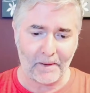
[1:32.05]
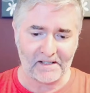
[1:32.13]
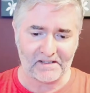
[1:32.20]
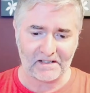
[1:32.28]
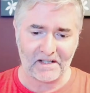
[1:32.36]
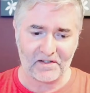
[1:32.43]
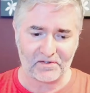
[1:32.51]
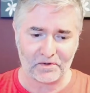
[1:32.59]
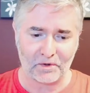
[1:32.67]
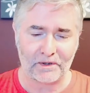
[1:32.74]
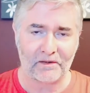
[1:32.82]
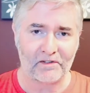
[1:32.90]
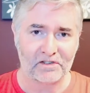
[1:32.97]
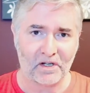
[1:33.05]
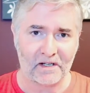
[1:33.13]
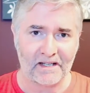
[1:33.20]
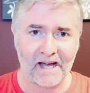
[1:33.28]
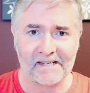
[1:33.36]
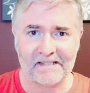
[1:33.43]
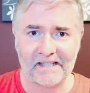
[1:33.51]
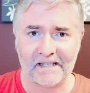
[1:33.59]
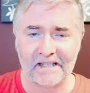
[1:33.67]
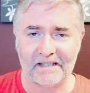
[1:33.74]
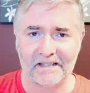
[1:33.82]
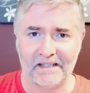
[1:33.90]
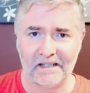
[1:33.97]
Basically, the story of a
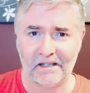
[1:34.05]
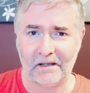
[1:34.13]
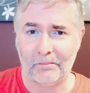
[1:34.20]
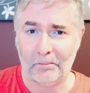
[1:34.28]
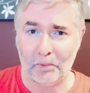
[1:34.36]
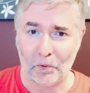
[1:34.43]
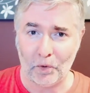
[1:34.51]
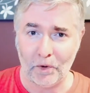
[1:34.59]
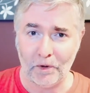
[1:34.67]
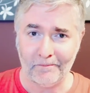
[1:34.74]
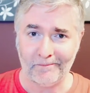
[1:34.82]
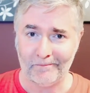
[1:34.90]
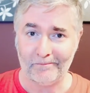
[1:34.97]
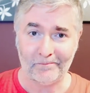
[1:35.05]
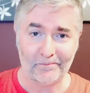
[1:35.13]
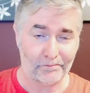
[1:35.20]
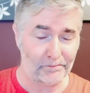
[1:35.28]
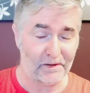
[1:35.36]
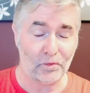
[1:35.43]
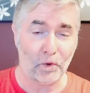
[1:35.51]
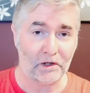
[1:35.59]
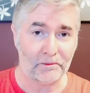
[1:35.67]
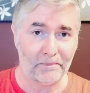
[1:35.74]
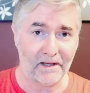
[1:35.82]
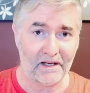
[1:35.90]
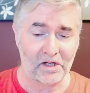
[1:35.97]
gigantic killer boar, big
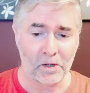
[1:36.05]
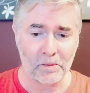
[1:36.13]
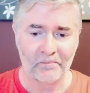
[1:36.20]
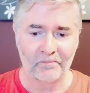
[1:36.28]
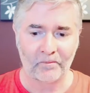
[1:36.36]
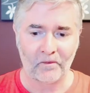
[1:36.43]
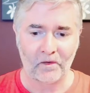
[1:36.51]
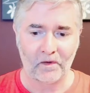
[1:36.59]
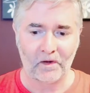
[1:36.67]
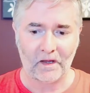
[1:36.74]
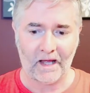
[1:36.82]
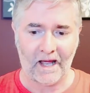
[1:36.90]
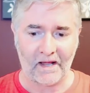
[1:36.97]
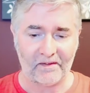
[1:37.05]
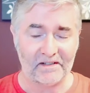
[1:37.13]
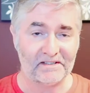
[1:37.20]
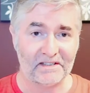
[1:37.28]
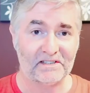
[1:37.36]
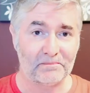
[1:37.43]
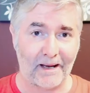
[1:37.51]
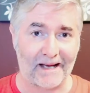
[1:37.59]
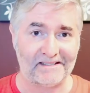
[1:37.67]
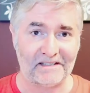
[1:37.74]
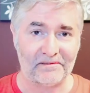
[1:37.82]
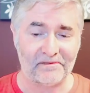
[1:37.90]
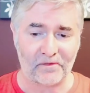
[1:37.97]
wild pig and this thing is
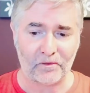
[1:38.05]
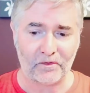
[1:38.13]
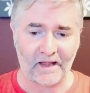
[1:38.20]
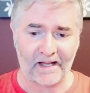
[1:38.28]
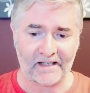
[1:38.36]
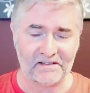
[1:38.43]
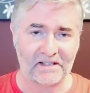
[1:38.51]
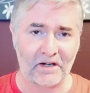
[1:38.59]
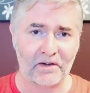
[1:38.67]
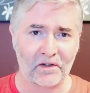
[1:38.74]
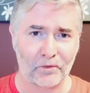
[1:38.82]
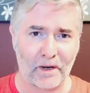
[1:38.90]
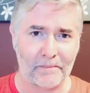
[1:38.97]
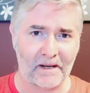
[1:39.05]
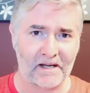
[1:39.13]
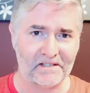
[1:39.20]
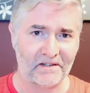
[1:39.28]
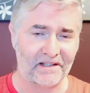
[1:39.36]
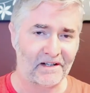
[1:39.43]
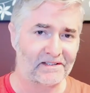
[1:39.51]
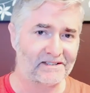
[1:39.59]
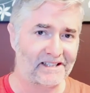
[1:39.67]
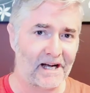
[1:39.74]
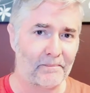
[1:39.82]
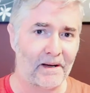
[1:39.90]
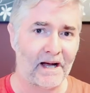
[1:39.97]
massive that is going on the rampage in the
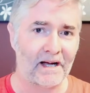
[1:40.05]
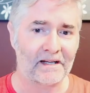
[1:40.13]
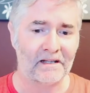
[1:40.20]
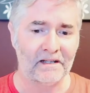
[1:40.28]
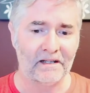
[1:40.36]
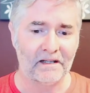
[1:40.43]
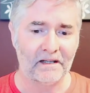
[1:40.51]
Aussie outback,